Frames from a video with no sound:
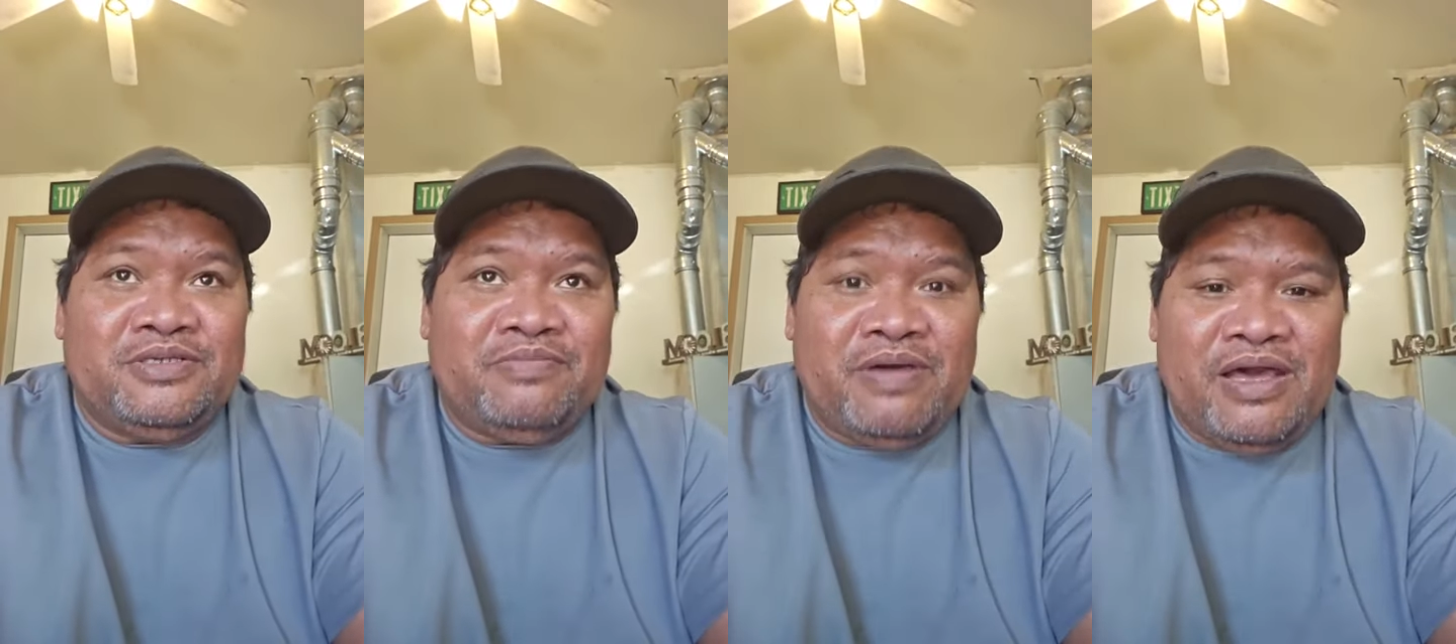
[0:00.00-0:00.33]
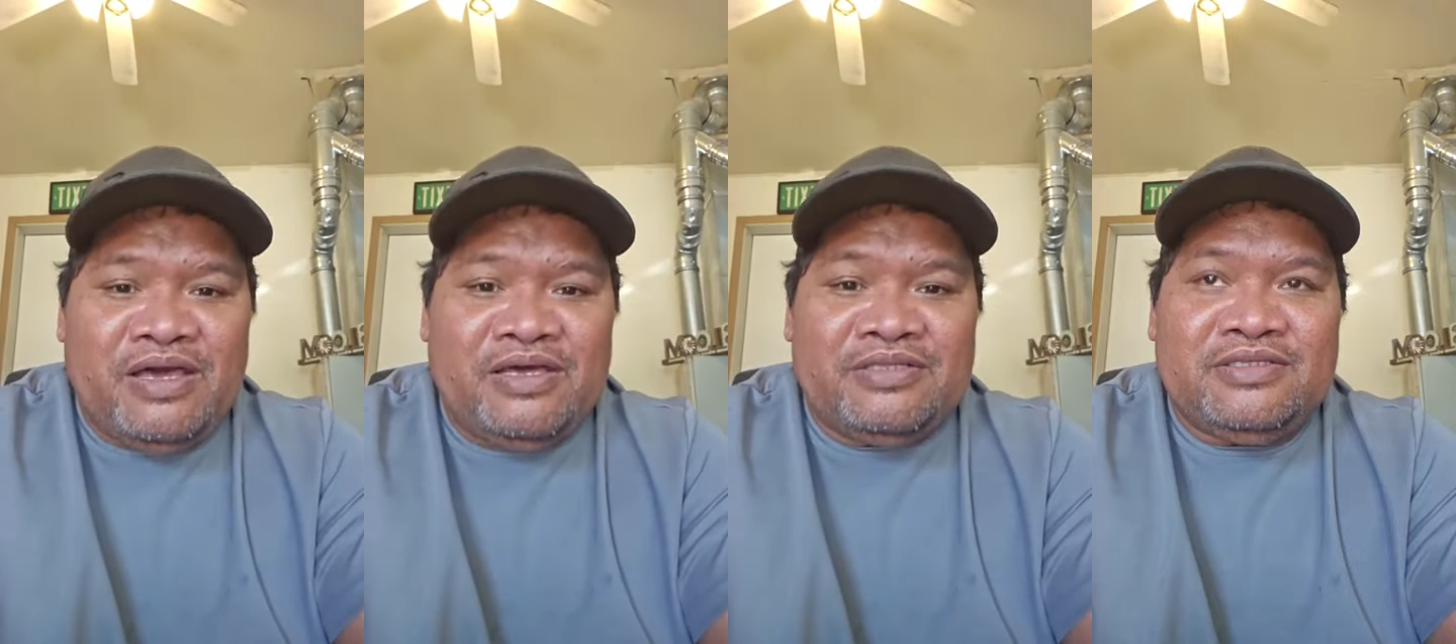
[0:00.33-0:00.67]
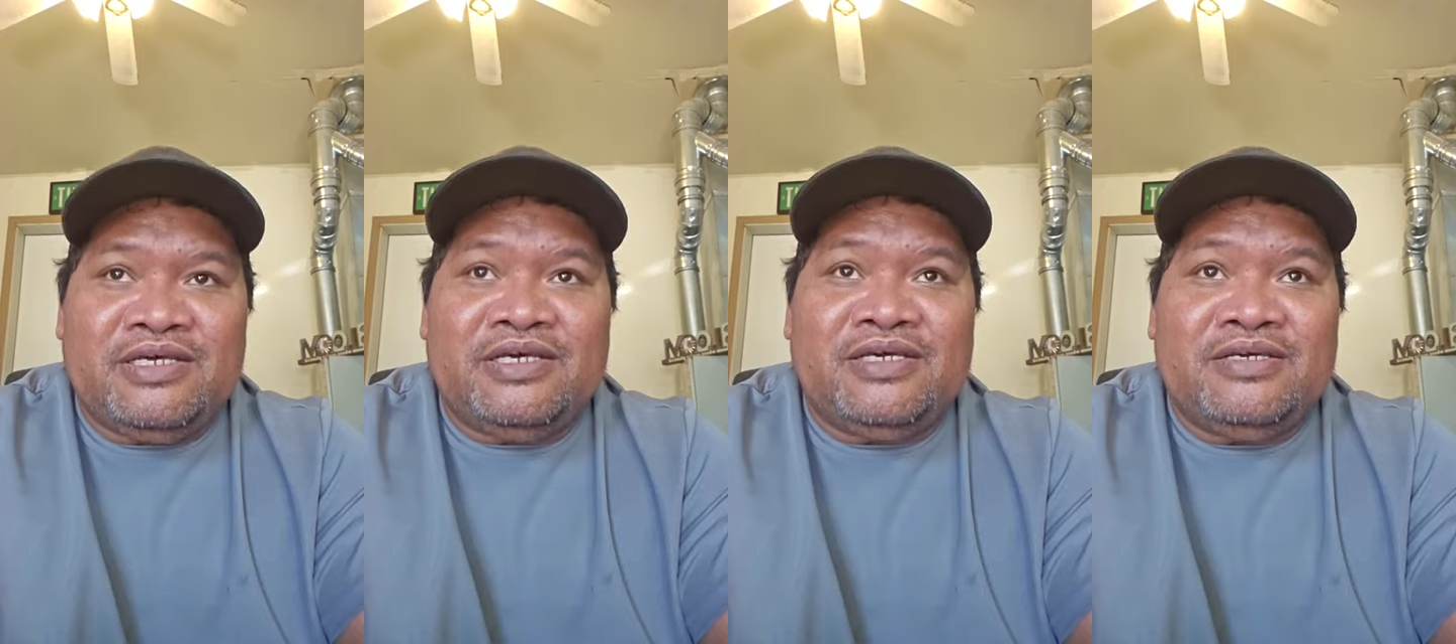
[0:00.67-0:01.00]
about
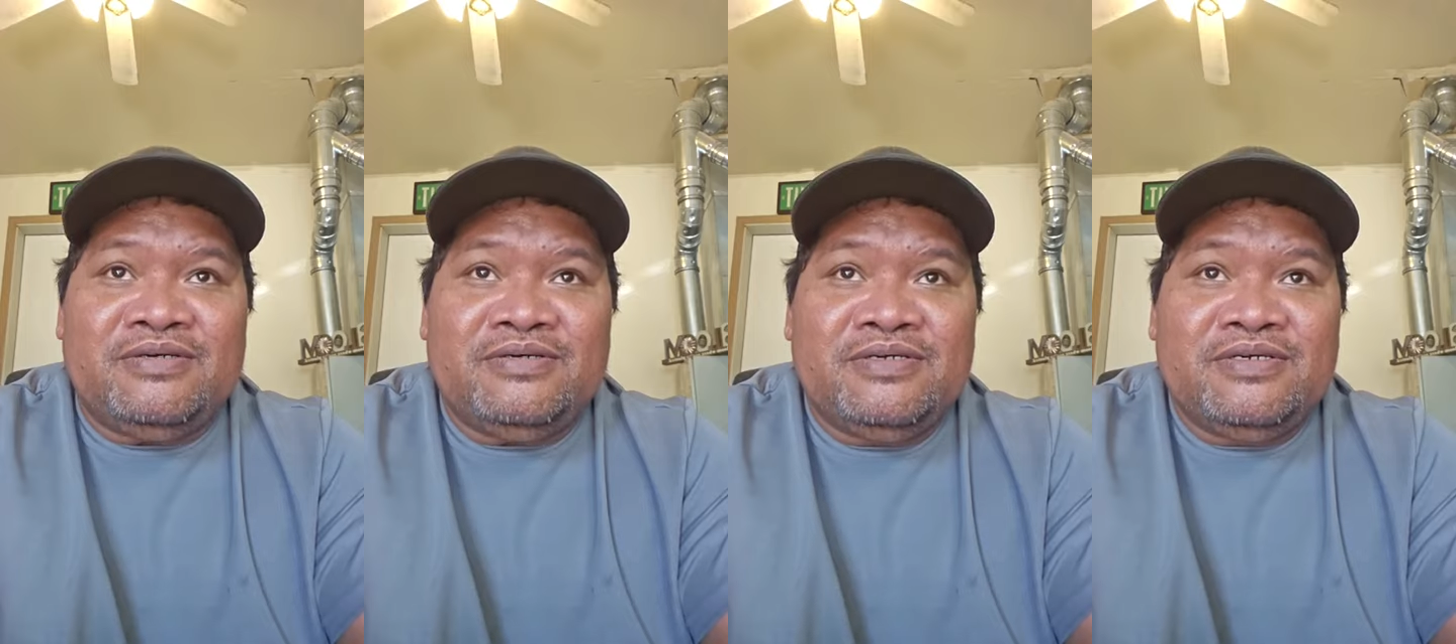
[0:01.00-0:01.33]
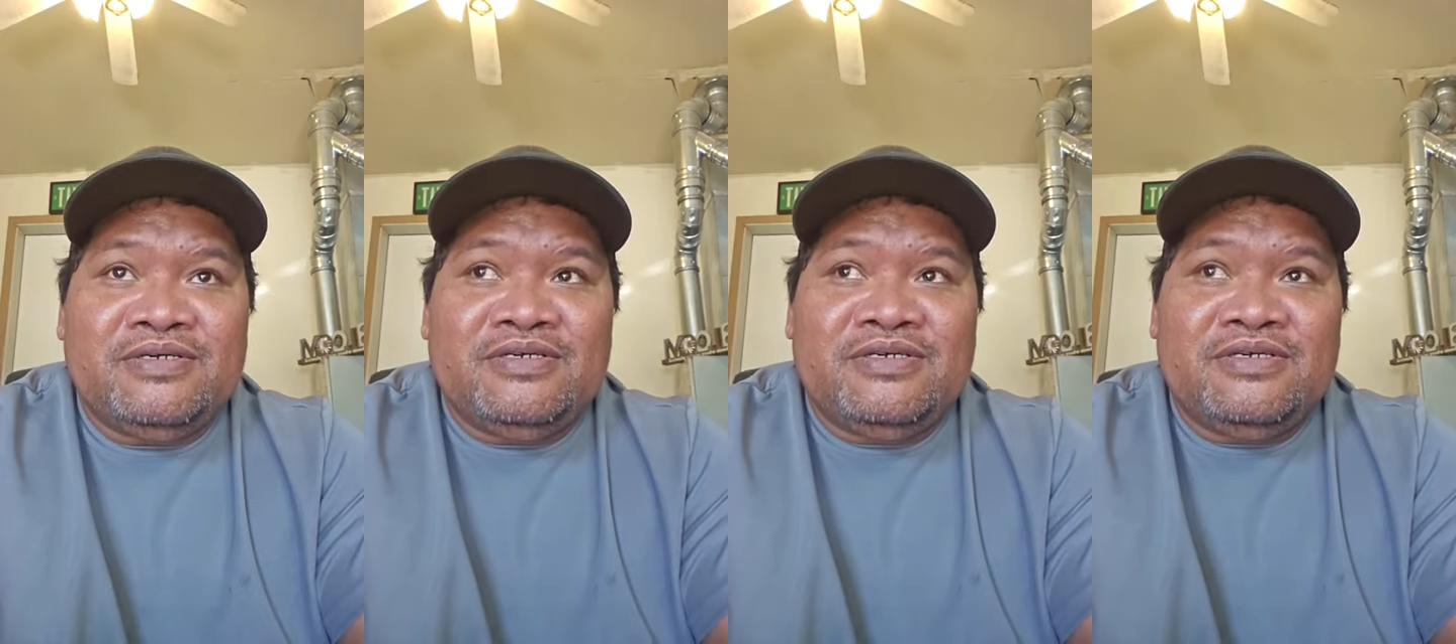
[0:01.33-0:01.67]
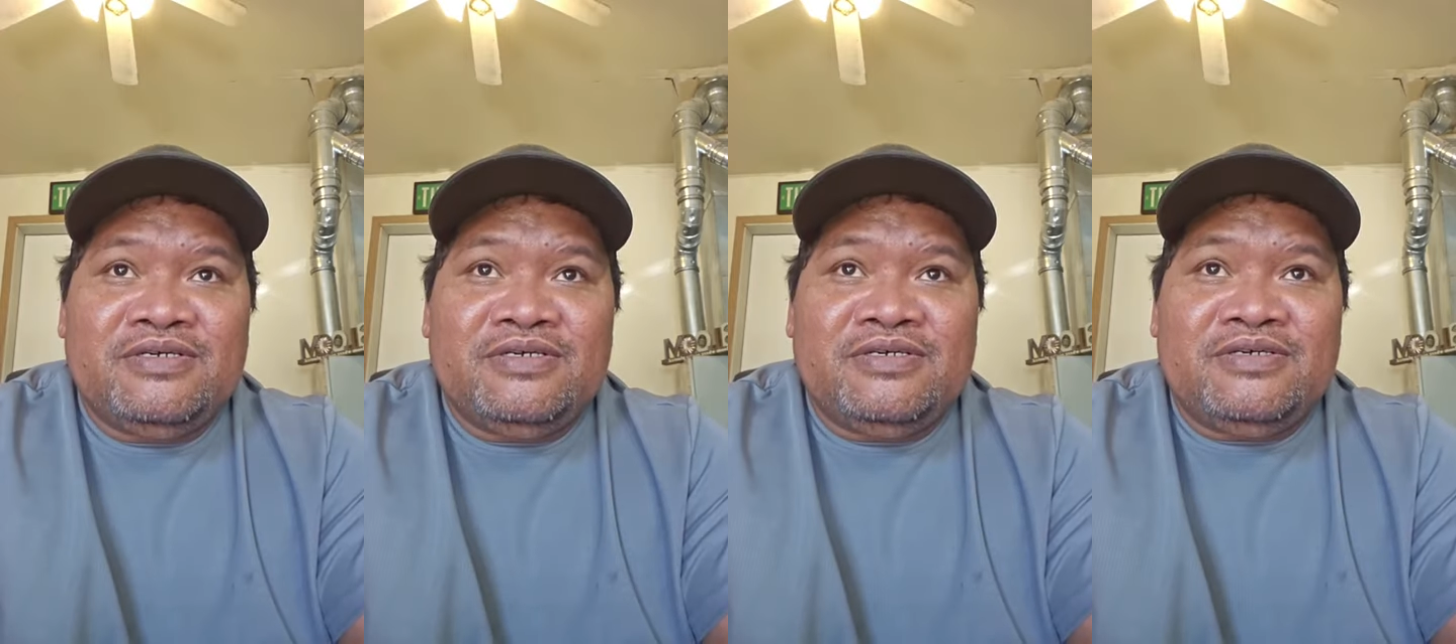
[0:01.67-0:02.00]
a
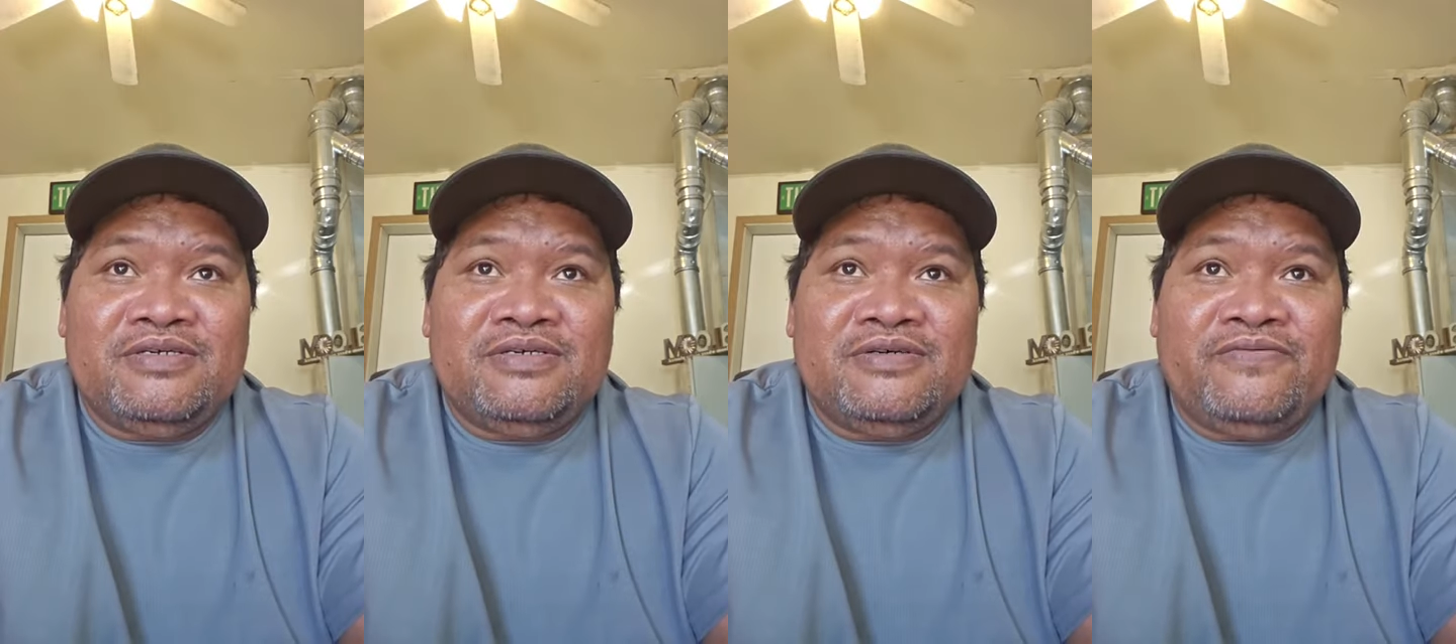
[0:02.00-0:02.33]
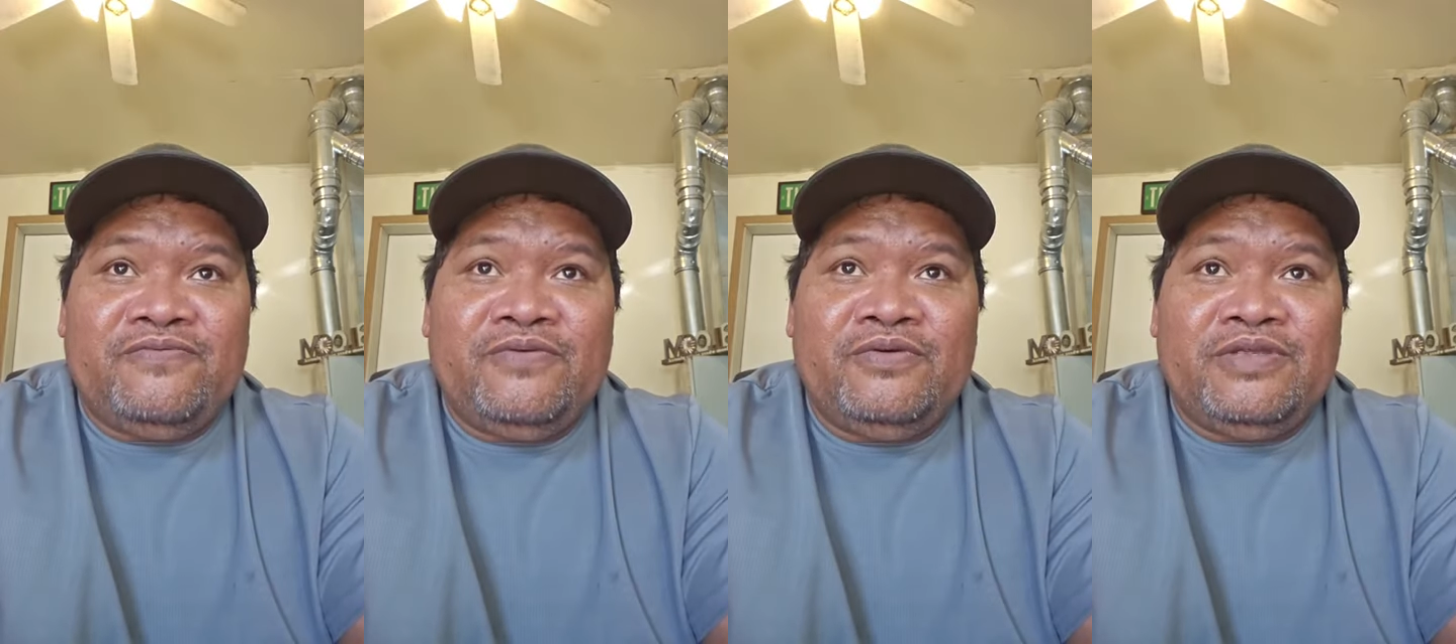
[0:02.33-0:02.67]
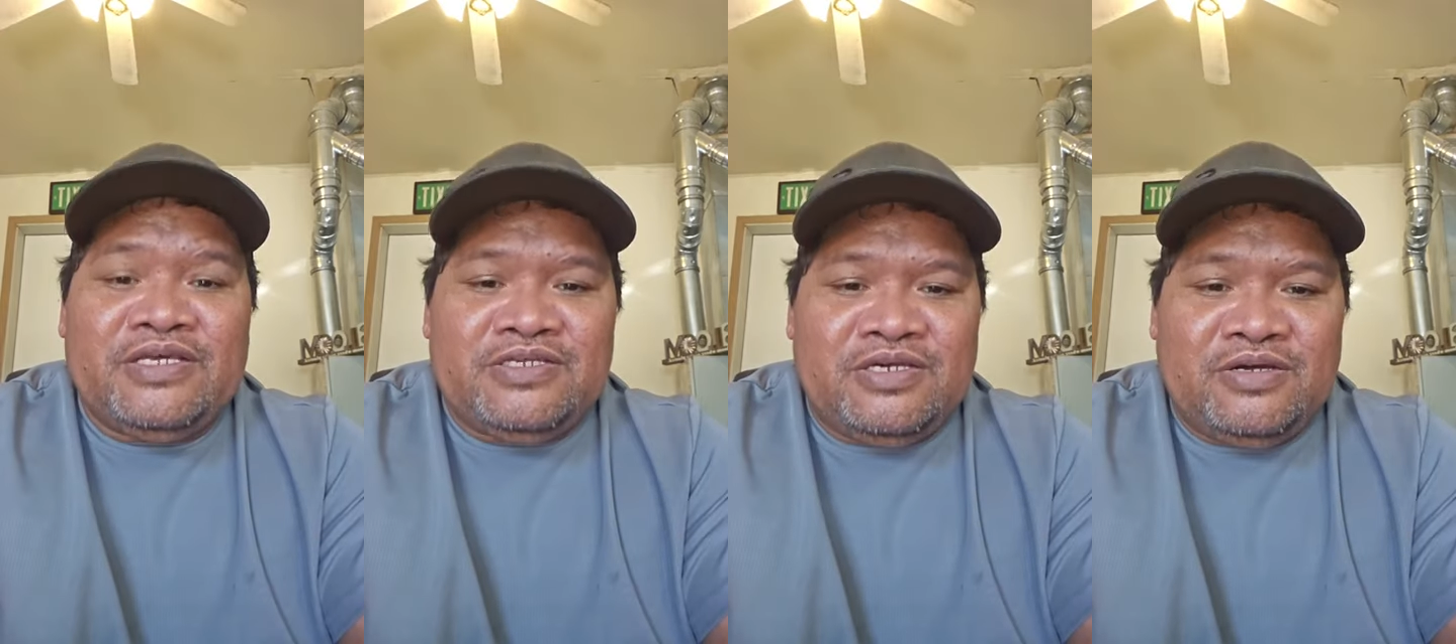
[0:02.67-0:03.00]
few
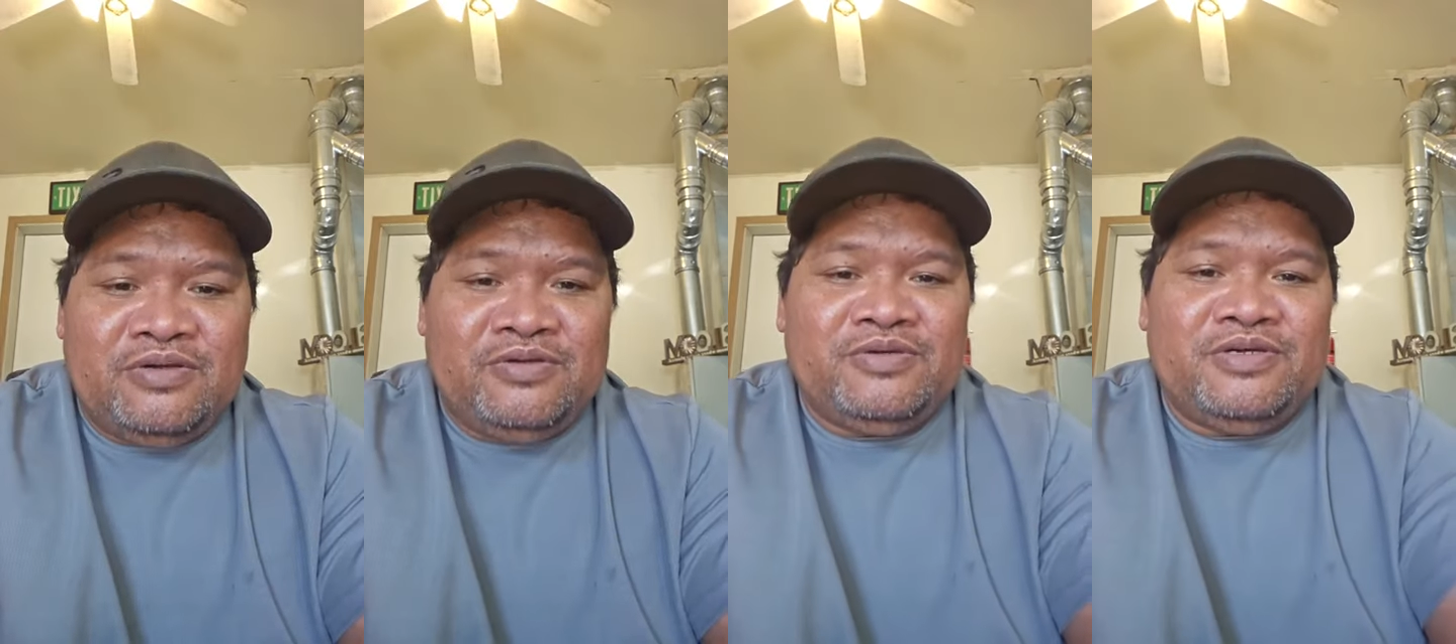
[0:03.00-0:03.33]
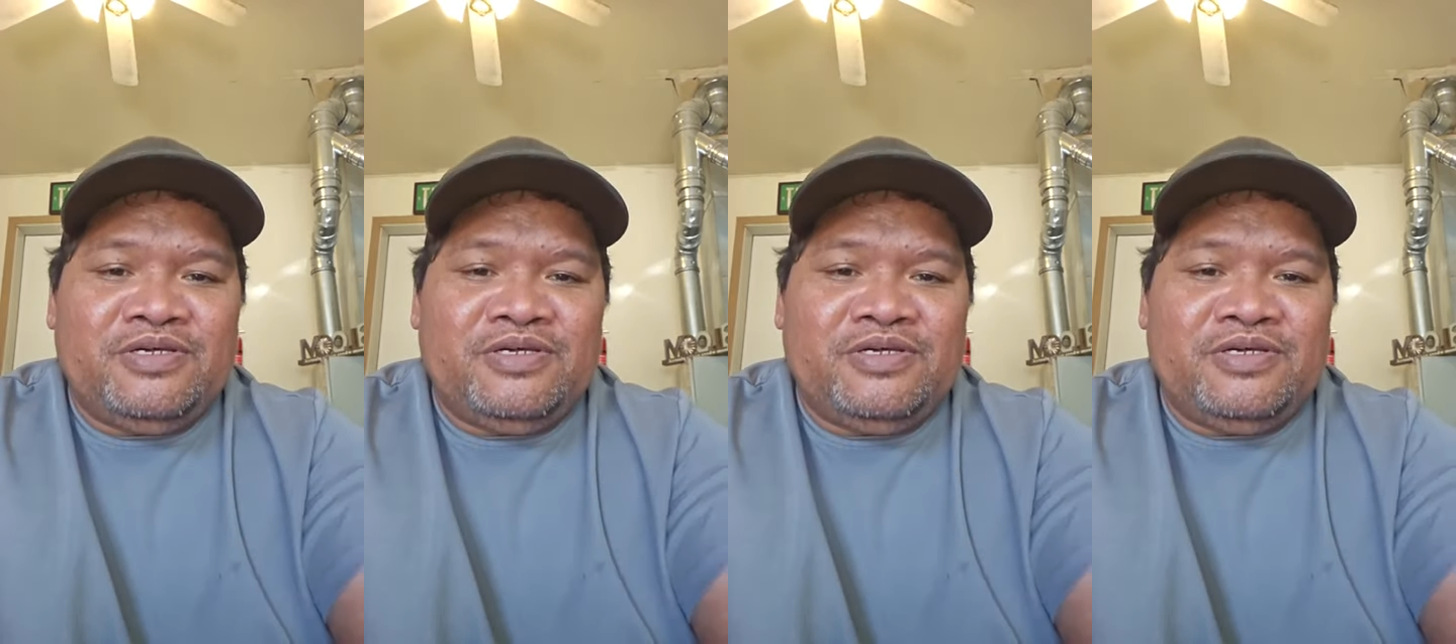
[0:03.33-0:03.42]
days ago.